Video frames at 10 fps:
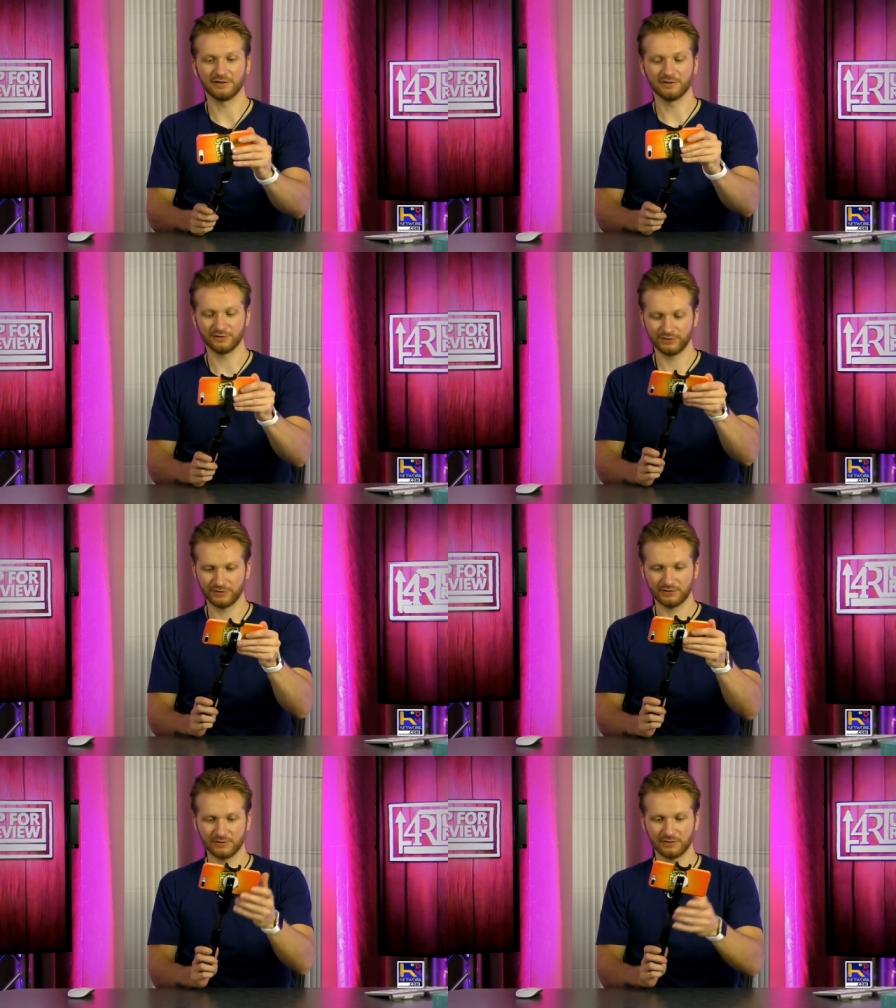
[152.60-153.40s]
you know,
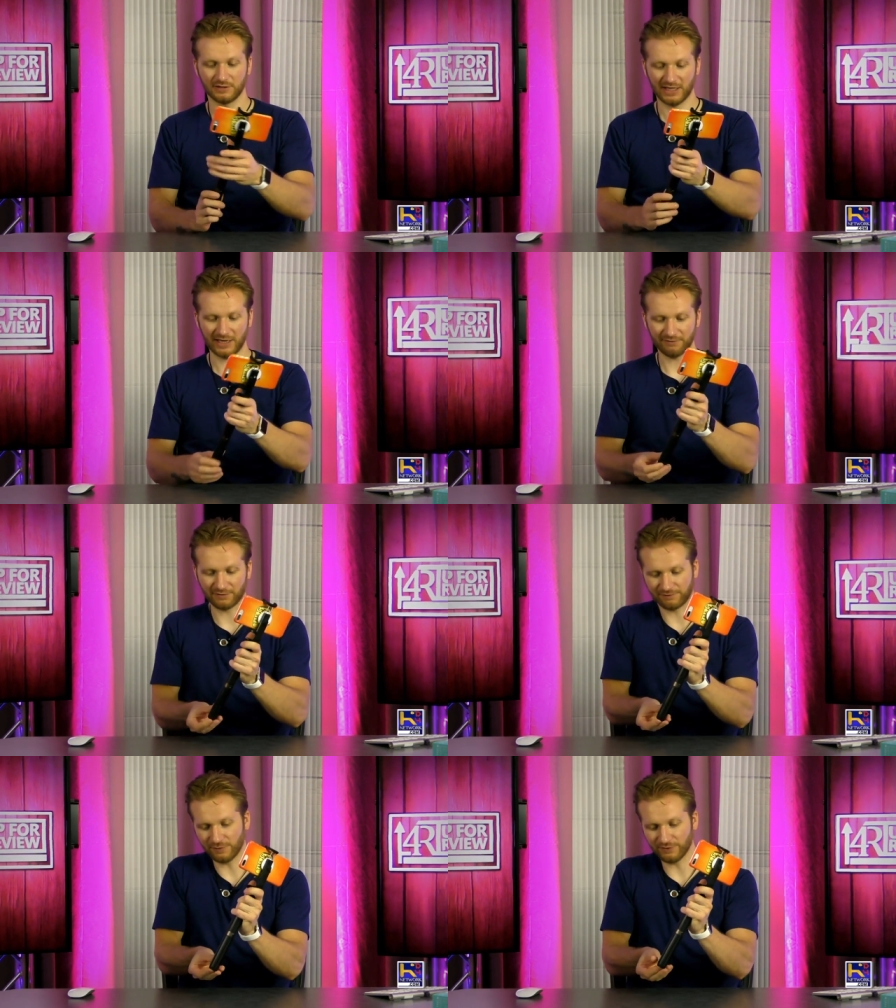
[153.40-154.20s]
have
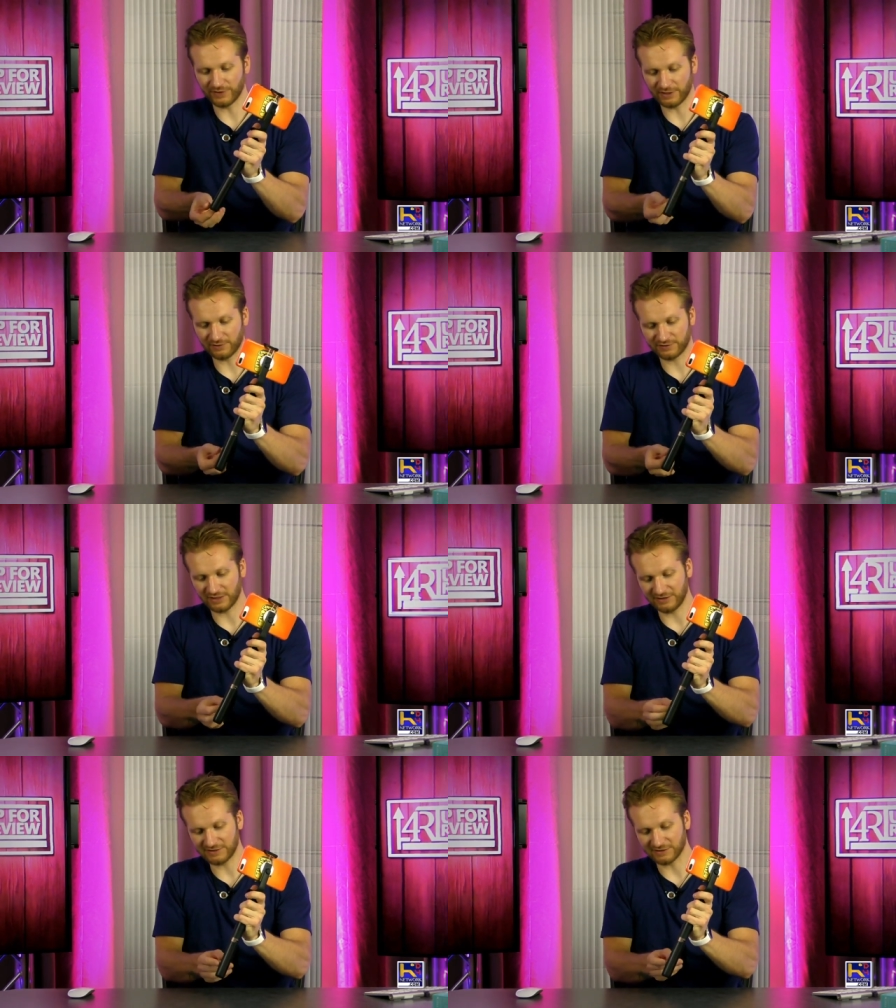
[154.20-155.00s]
your phone there,
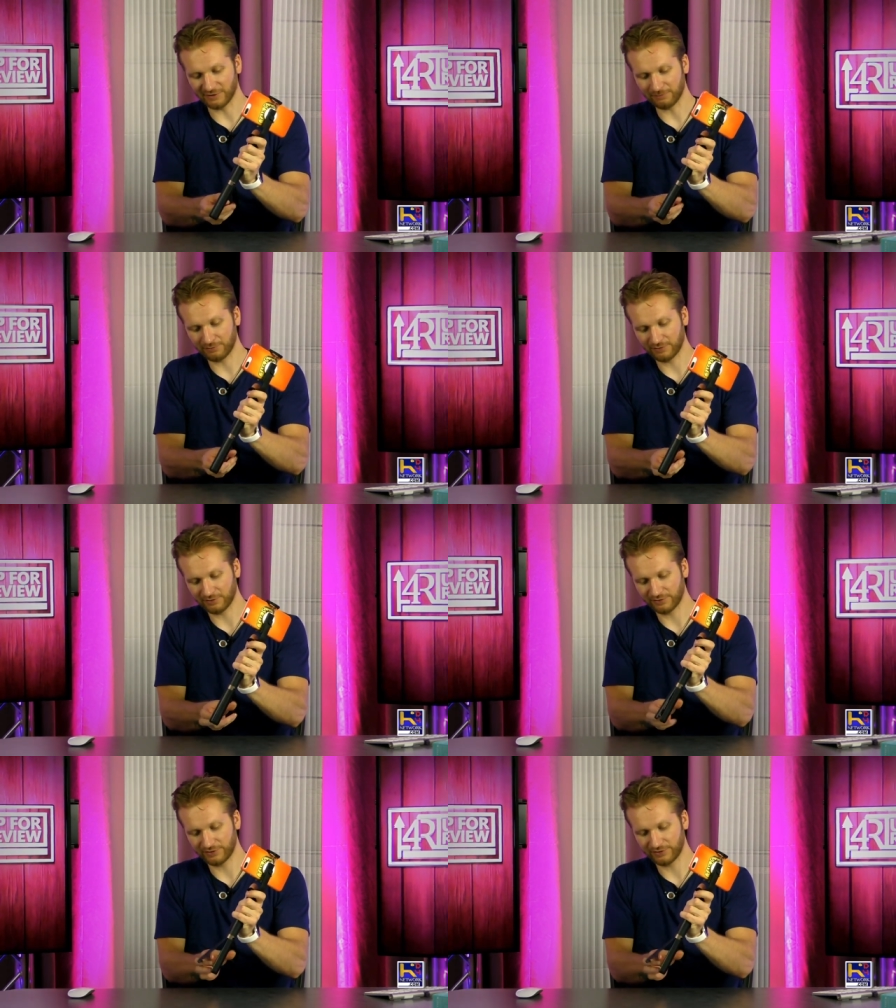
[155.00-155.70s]
set this up.